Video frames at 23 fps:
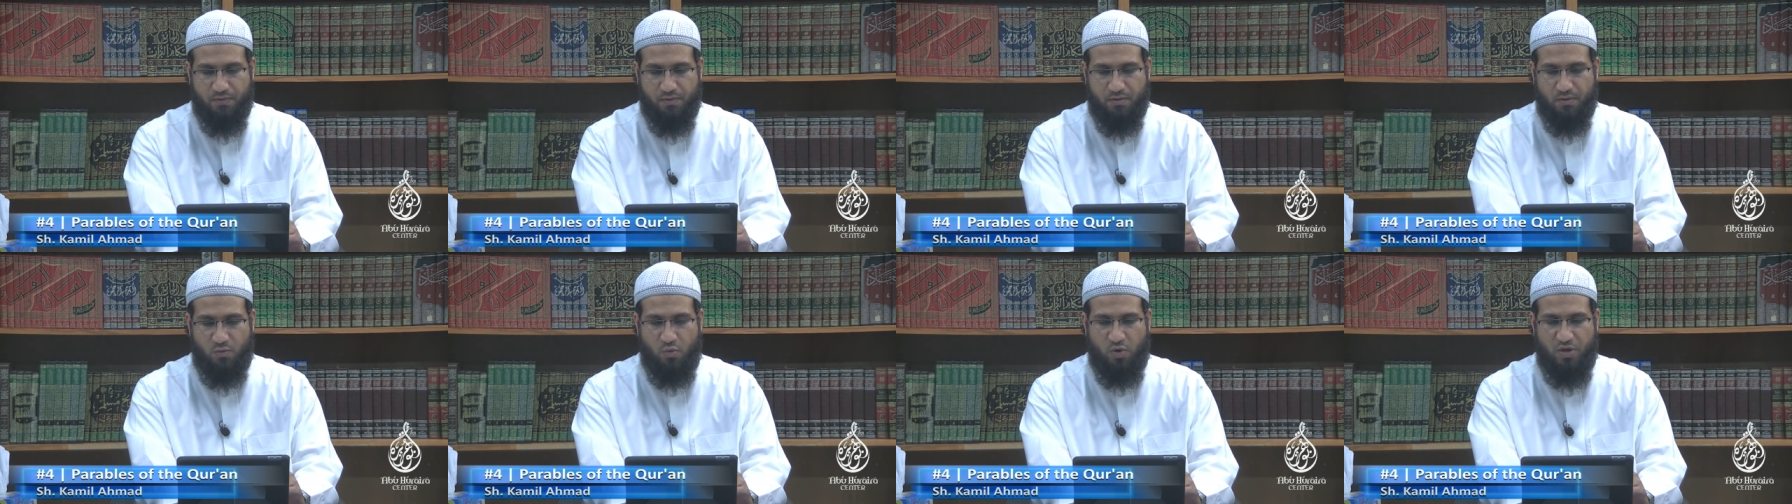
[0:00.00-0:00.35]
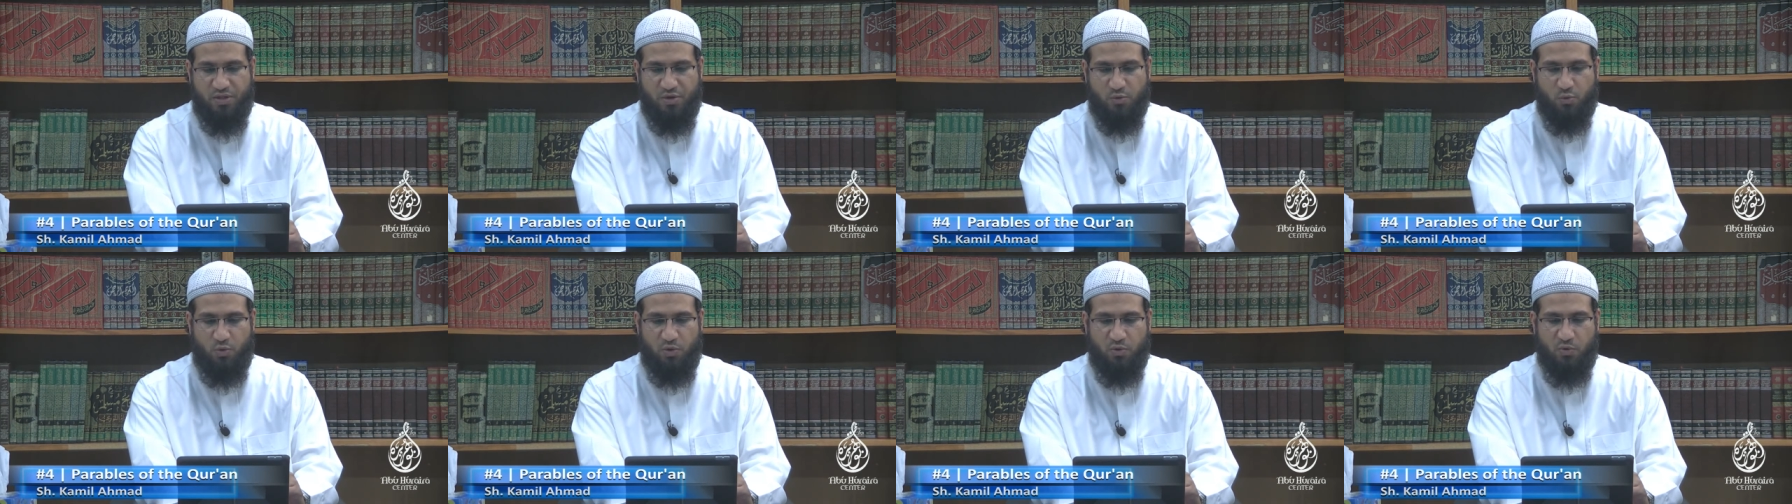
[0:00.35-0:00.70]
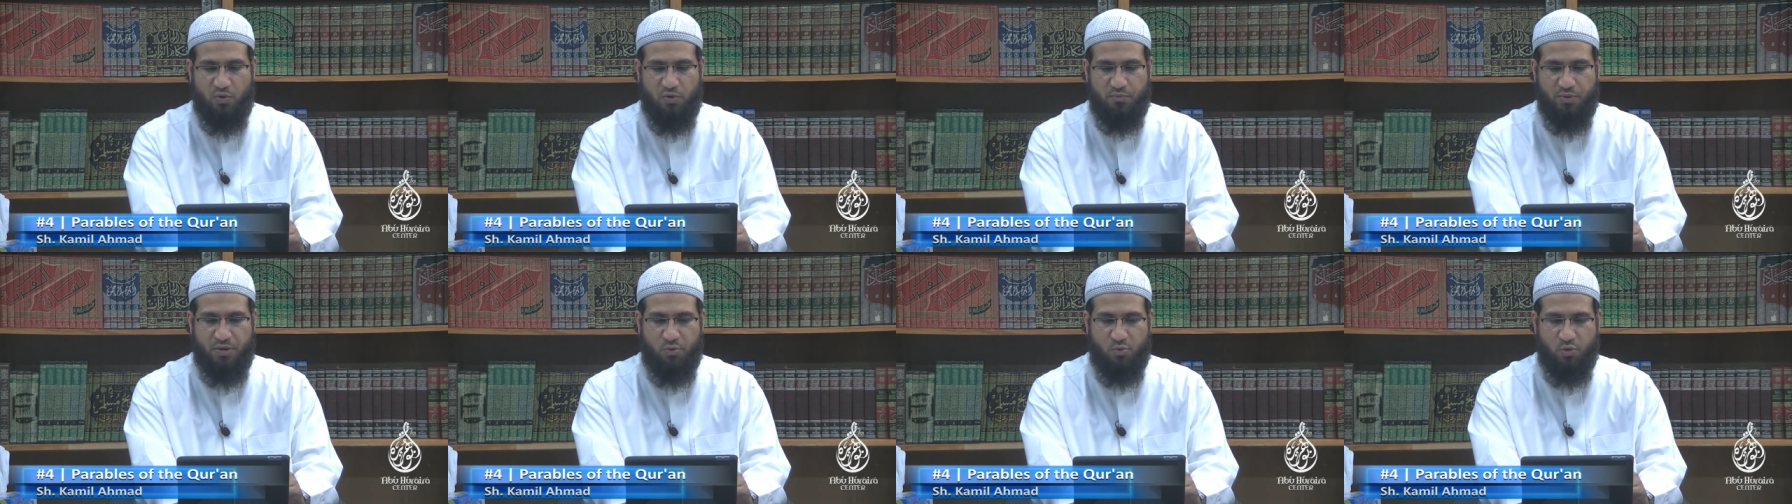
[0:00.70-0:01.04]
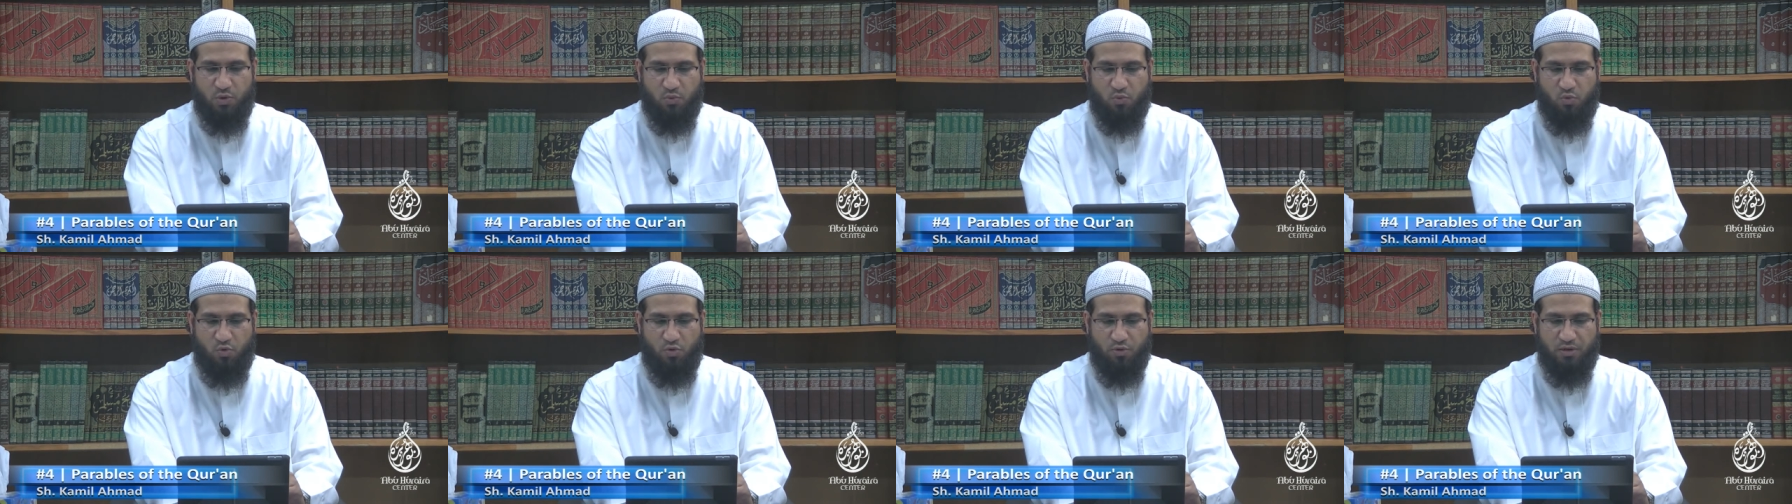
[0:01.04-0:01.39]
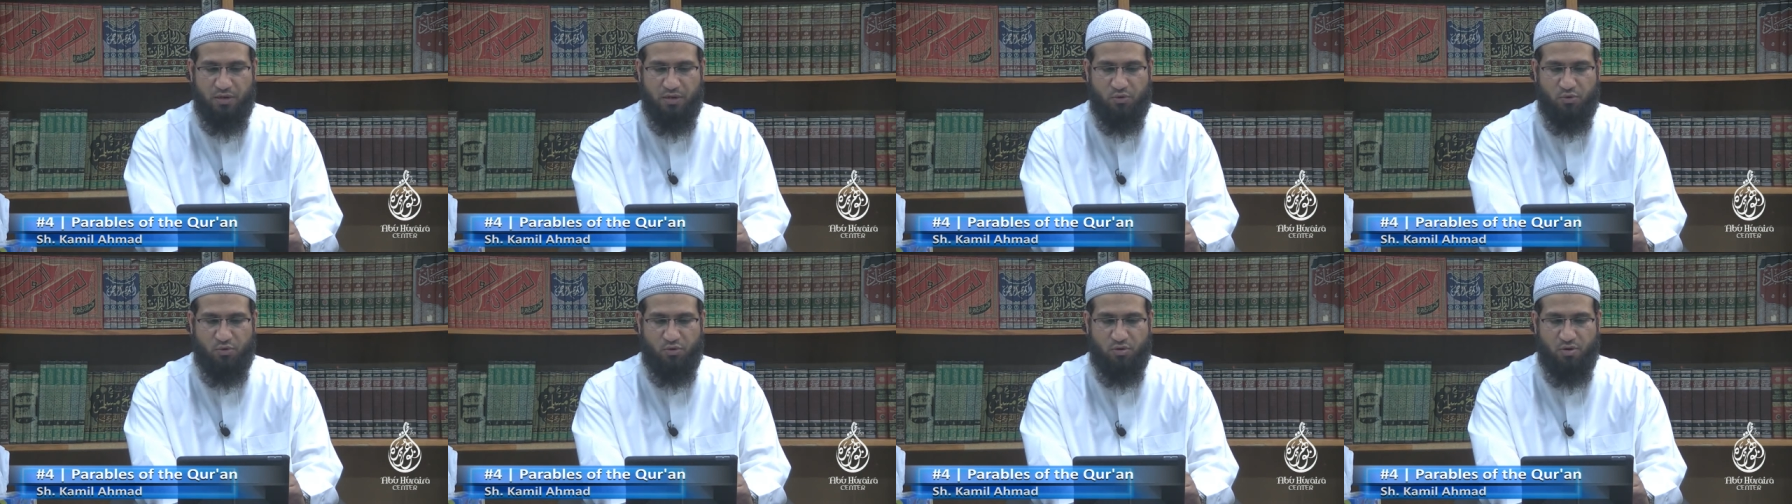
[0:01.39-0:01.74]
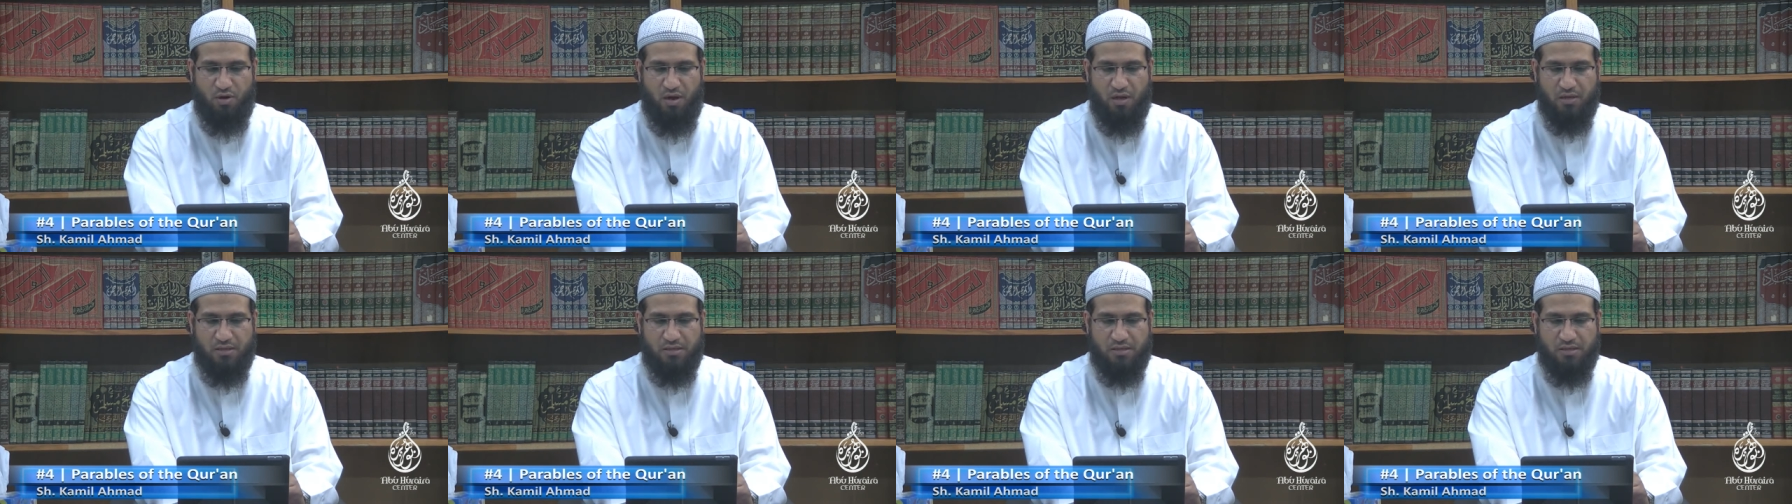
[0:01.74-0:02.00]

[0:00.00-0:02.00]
whether we will be rewarded or not,